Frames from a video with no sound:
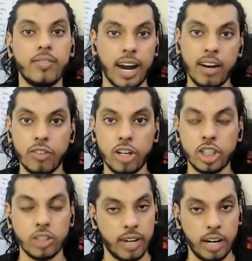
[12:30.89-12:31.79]
we had
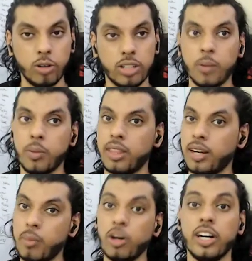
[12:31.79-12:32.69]
vacations, we had a good time, but then
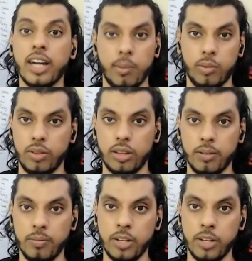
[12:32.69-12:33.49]
I'm not really happy with it.